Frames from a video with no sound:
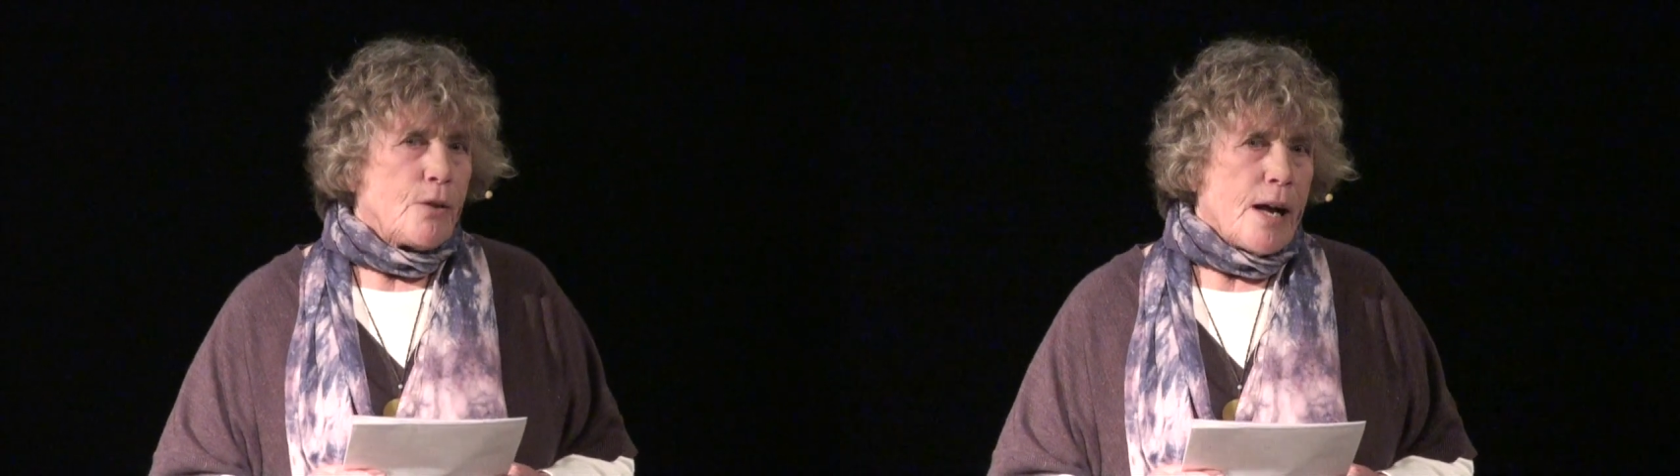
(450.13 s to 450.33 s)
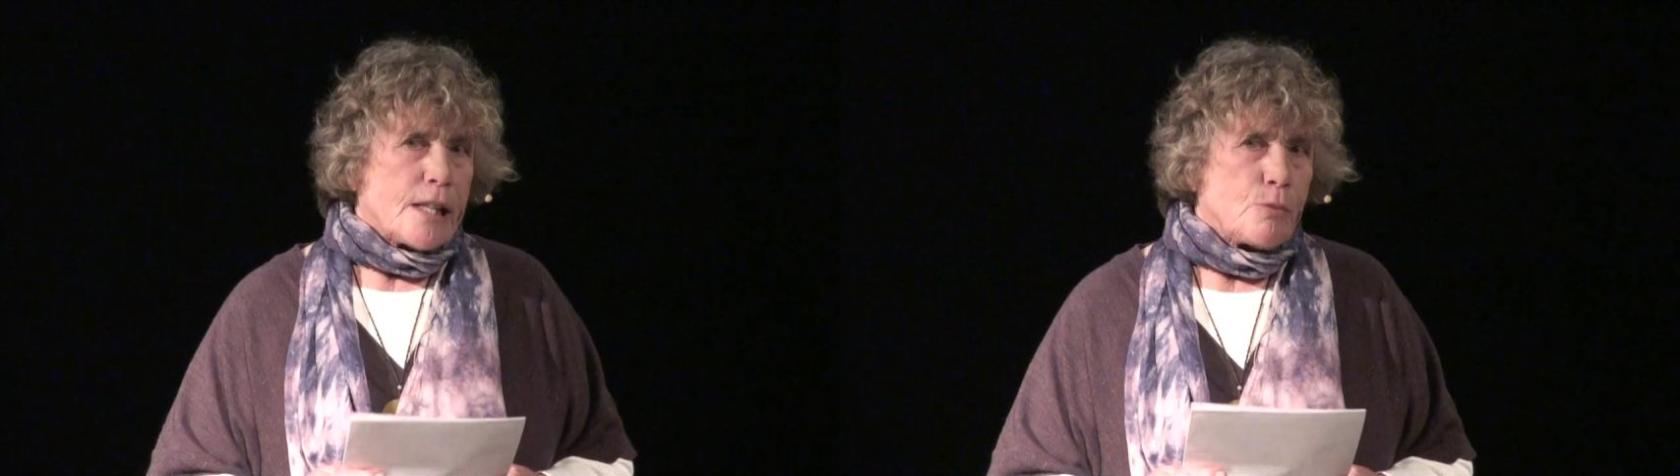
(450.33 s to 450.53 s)

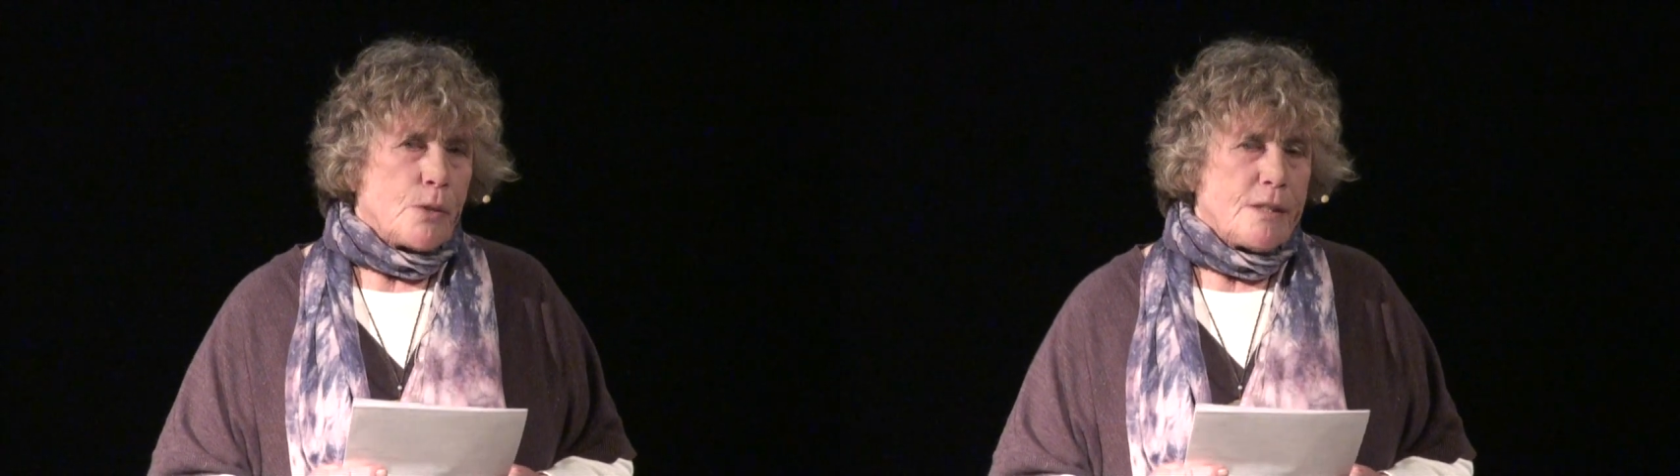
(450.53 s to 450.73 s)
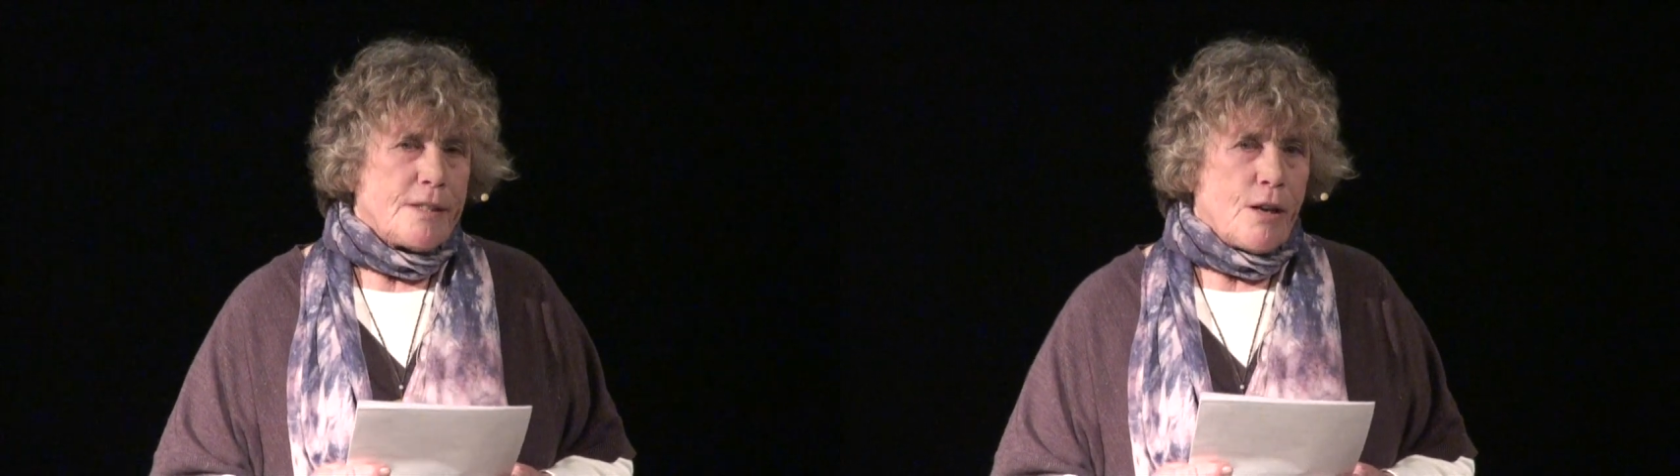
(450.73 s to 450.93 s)
grasp
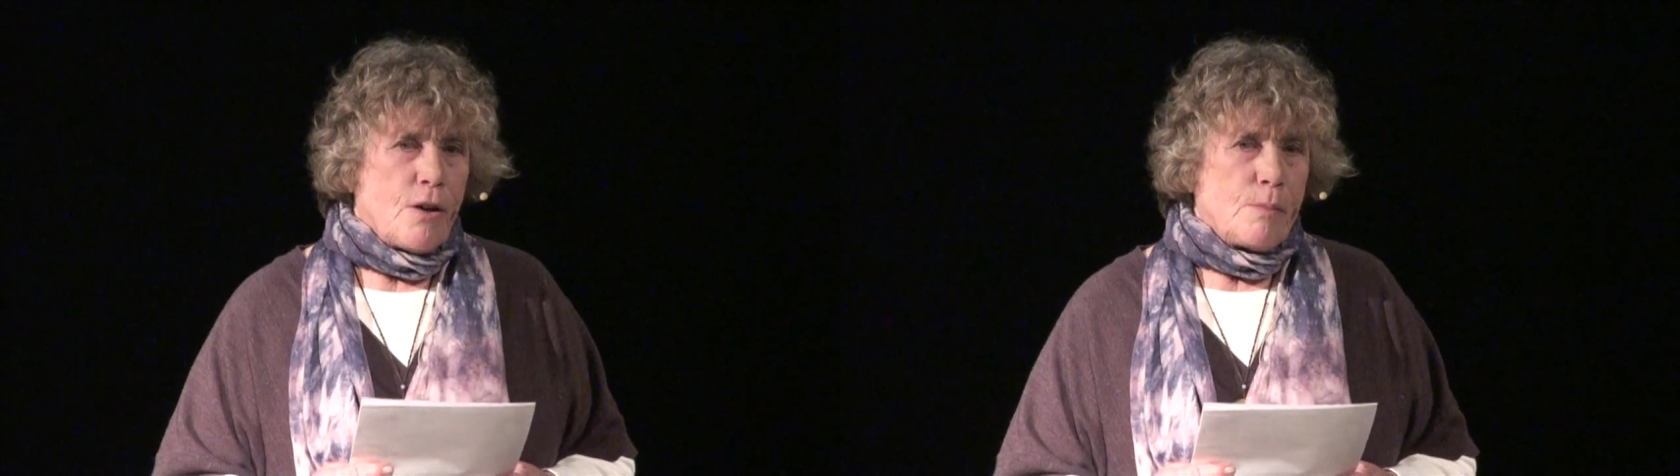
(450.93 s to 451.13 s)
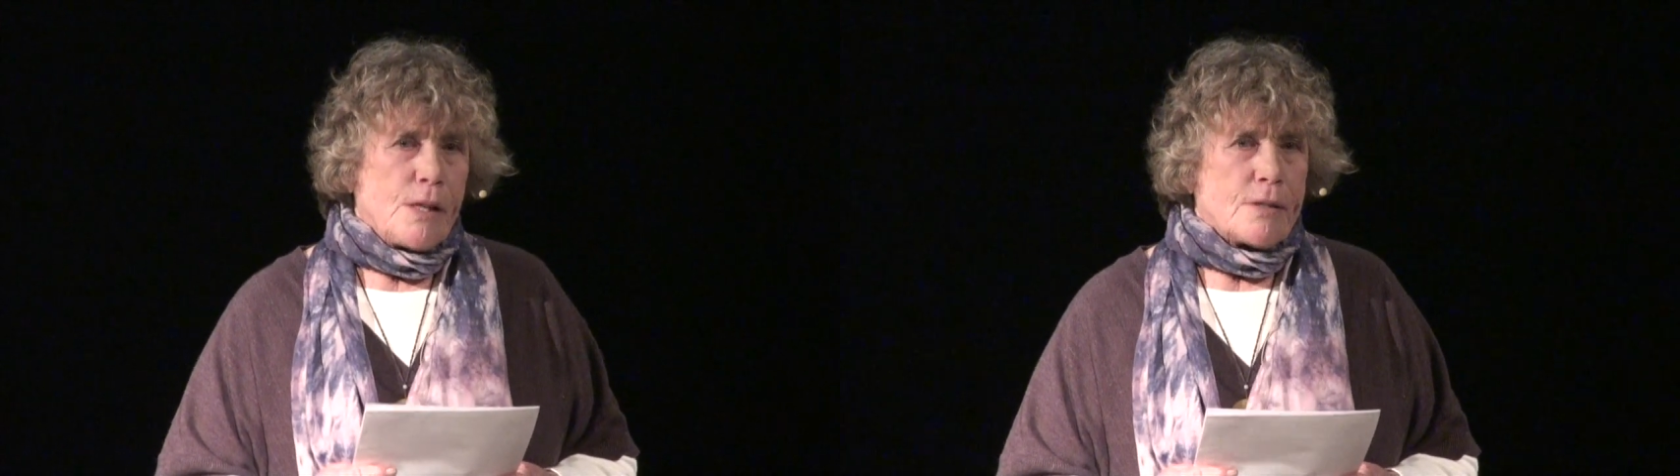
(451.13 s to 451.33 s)
what is that
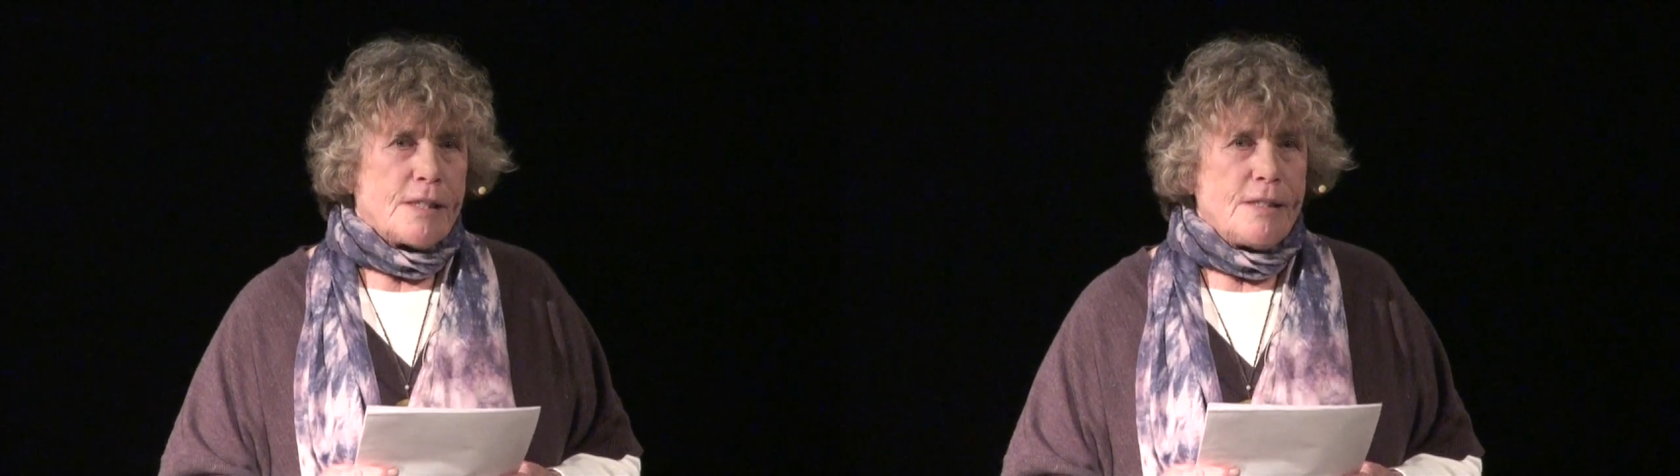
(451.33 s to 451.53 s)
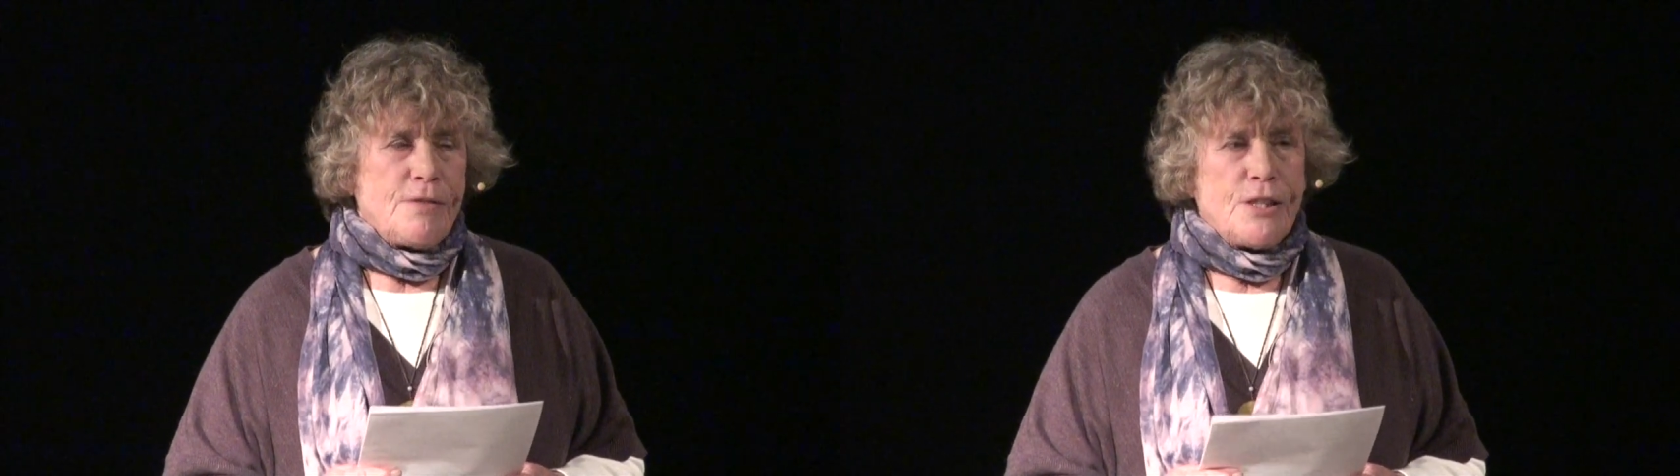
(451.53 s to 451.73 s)
all about,
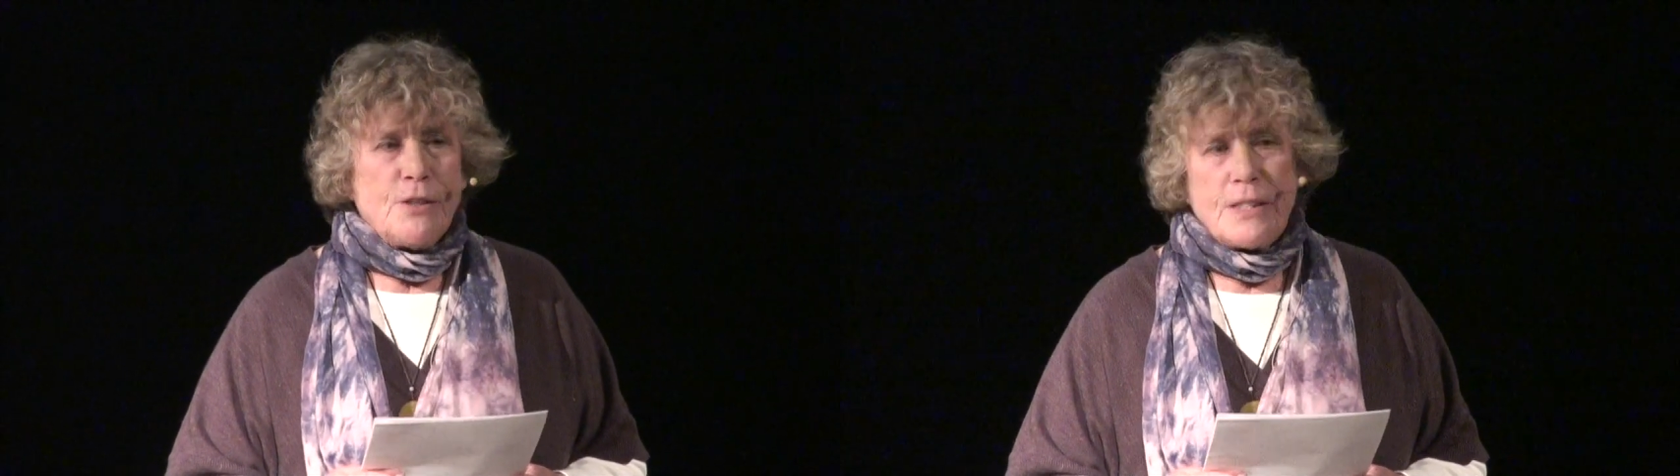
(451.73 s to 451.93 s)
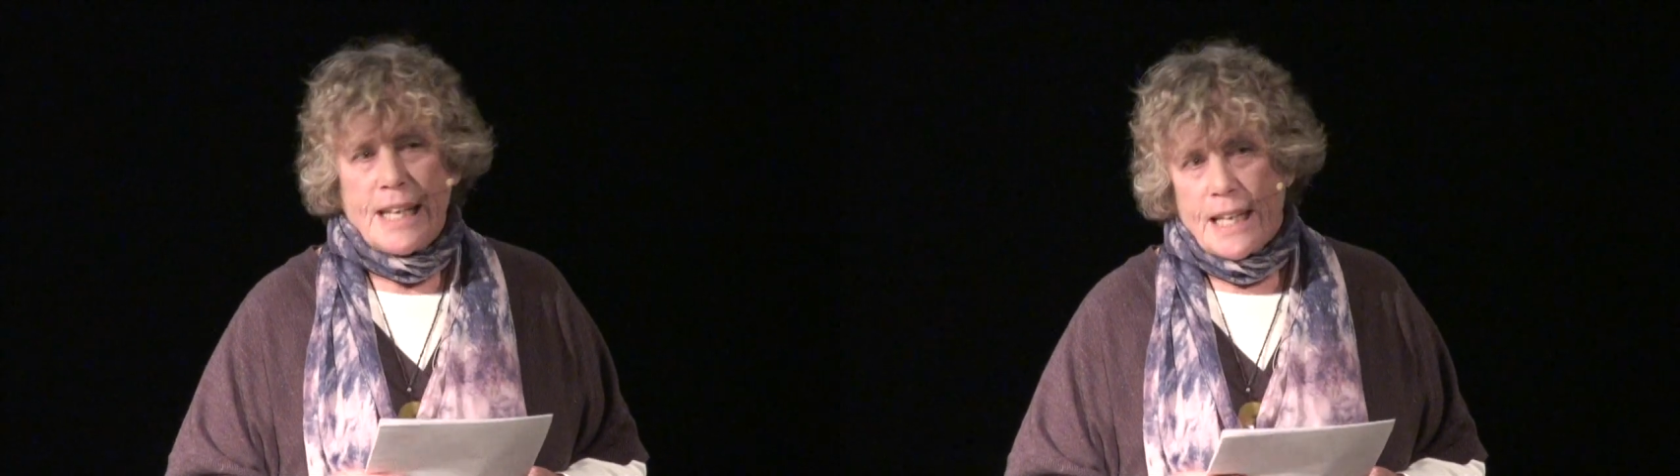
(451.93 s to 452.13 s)
because if you
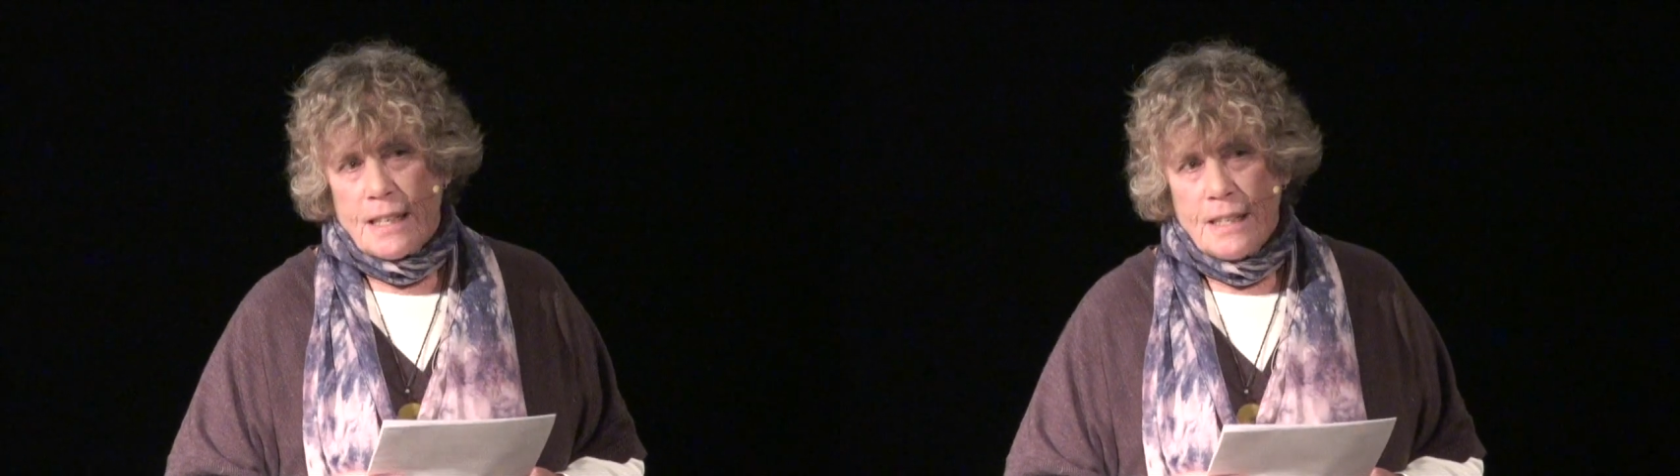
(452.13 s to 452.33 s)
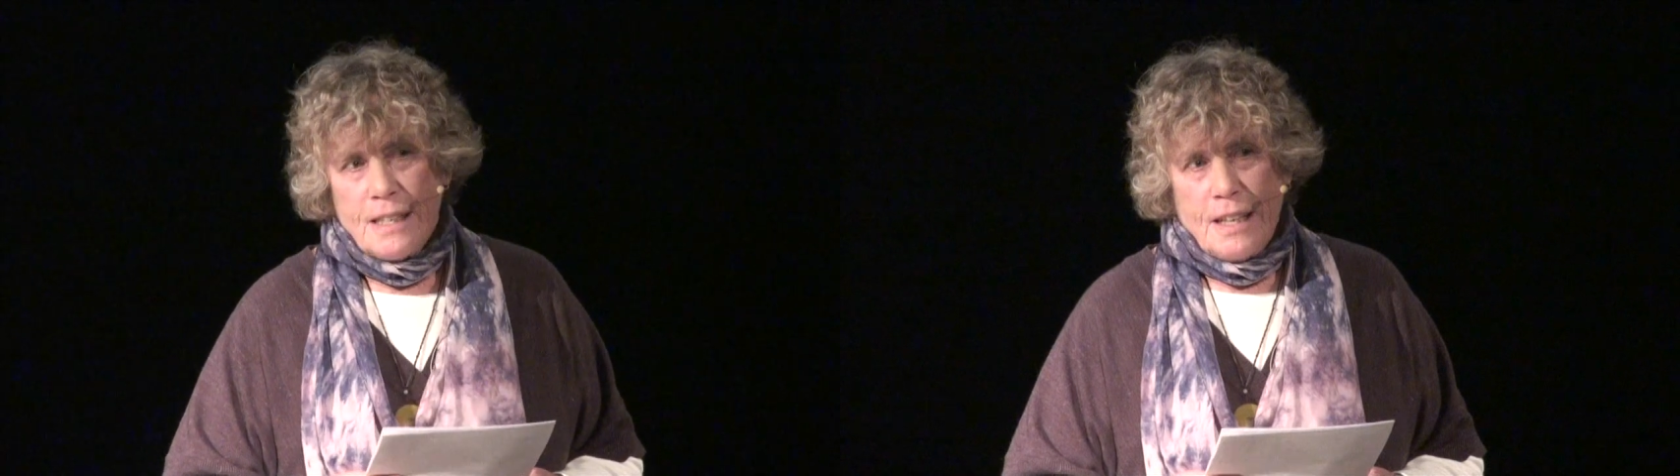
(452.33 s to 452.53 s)
don't get it,